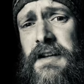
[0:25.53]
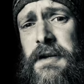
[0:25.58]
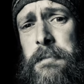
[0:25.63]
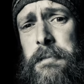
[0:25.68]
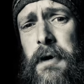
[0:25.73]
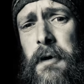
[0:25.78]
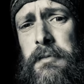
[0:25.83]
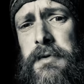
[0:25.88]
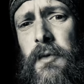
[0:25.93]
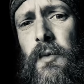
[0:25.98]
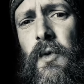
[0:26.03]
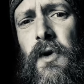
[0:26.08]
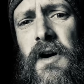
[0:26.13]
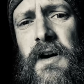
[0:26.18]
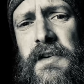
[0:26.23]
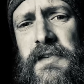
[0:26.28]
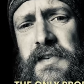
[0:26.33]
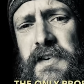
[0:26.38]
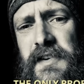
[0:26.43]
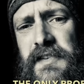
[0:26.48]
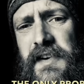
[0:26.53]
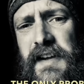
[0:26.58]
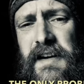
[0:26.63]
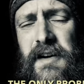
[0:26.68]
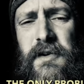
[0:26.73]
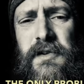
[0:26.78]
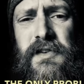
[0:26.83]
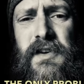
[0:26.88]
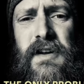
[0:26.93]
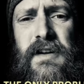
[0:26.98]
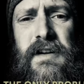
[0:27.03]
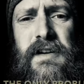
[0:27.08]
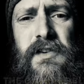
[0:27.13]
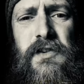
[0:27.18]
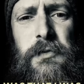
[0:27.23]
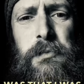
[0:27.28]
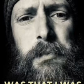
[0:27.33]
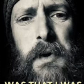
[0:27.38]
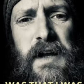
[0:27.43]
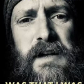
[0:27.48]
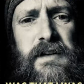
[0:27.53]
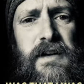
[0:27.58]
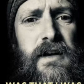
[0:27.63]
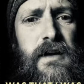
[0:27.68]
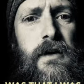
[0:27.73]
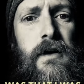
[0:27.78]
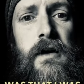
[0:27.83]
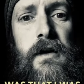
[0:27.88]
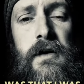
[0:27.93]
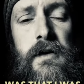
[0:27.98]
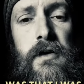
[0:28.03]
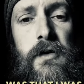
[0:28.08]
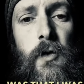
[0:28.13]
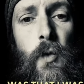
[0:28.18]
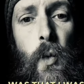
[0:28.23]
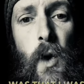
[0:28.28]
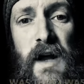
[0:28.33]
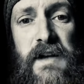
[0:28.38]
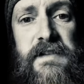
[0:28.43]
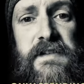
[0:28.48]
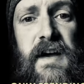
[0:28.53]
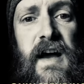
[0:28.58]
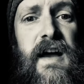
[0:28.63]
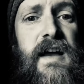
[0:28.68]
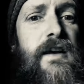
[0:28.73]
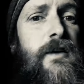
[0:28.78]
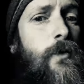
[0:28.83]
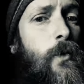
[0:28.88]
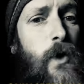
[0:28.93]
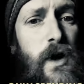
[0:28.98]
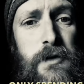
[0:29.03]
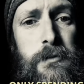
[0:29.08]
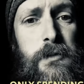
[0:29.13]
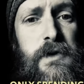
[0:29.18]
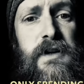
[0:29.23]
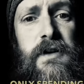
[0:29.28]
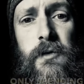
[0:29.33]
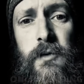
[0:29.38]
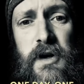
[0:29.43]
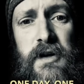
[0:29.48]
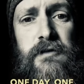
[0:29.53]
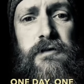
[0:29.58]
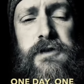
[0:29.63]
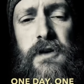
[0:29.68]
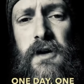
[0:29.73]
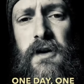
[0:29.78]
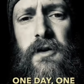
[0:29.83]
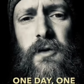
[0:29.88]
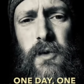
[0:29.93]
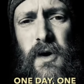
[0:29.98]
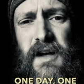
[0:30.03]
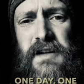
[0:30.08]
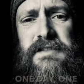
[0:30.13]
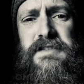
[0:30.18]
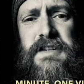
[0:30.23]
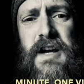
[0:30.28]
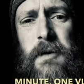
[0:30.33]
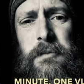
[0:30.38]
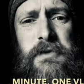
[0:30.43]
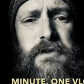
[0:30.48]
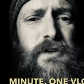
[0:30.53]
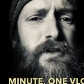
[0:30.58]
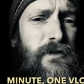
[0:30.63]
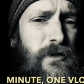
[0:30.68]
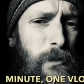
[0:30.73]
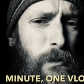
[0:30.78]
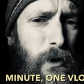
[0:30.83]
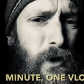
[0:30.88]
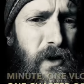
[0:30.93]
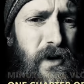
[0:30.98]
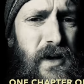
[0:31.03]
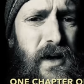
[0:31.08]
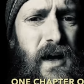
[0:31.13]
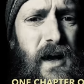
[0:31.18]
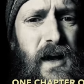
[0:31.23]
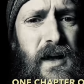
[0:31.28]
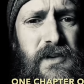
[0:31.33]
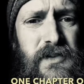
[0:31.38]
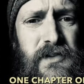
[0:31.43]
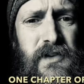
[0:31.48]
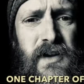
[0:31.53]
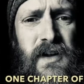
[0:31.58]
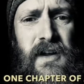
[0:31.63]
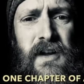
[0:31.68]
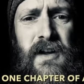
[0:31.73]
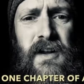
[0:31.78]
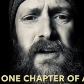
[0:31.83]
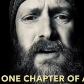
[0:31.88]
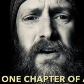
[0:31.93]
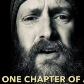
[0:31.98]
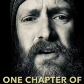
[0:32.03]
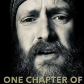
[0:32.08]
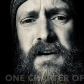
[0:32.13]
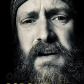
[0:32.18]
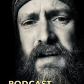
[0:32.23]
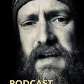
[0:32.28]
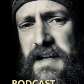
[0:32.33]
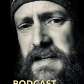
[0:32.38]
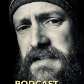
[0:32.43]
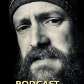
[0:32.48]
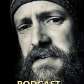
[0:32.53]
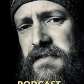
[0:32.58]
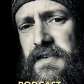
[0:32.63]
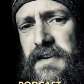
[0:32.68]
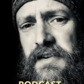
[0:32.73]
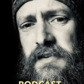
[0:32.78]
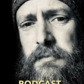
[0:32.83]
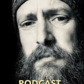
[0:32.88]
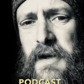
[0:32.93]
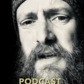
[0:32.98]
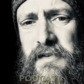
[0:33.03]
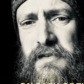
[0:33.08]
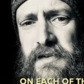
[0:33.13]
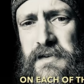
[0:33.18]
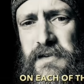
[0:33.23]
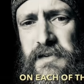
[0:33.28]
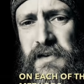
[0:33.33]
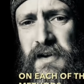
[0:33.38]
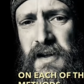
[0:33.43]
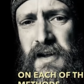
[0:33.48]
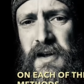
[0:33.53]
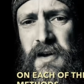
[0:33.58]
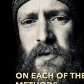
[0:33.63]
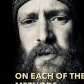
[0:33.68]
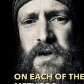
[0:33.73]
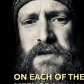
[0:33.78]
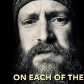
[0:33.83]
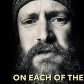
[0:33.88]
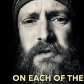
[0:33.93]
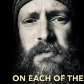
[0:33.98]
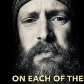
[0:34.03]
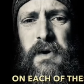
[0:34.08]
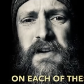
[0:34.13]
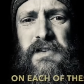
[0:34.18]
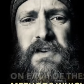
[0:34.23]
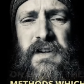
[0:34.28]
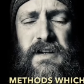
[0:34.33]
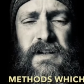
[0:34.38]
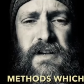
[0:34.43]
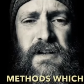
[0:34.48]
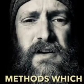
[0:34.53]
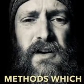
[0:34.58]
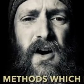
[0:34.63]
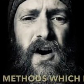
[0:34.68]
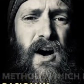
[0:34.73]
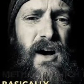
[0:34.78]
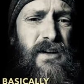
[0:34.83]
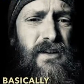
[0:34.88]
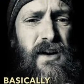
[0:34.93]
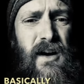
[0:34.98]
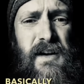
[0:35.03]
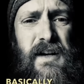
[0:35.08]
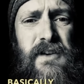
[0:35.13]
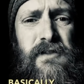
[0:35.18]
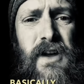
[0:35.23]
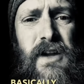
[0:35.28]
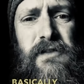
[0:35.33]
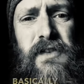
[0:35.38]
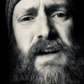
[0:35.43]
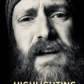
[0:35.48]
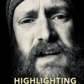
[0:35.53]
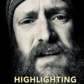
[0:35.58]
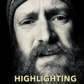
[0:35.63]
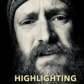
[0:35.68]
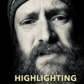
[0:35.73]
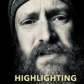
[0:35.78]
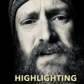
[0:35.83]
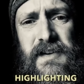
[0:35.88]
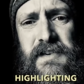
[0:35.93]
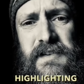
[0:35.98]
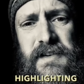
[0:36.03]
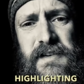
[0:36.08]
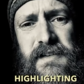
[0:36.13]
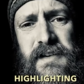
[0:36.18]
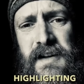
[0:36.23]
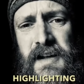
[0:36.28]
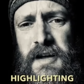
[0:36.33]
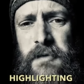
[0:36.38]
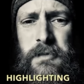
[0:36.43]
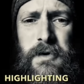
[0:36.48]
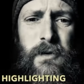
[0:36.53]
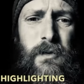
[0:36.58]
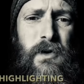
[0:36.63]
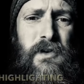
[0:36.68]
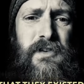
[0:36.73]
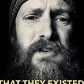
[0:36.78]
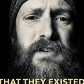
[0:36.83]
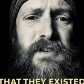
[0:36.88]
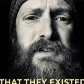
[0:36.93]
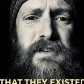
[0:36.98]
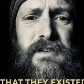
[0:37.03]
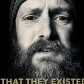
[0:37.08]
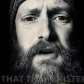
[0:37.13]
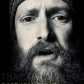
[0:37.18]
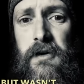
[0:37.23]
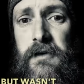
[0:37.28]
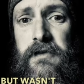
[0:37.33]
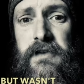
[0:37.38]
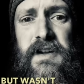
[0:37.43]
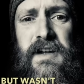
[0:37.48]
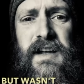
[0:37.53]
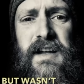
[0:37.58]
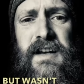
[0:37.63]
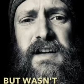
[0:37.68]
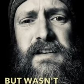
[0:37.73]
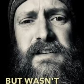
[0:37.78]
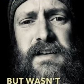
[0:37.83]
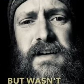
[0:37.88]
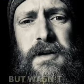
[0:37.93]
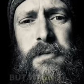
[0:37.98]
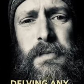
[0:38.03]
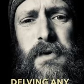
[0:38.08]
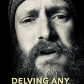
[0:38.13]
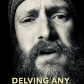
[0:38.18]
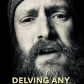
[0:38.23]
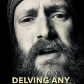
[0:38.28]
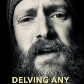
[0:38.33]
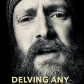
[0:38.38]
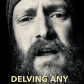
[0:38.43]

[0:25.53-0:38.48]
only problem was is that I was only spending one day, one minute, one vlog, one chapter of a podcast on each of these methods, which was basically highlighting that they existed but wasn't delving any deeper.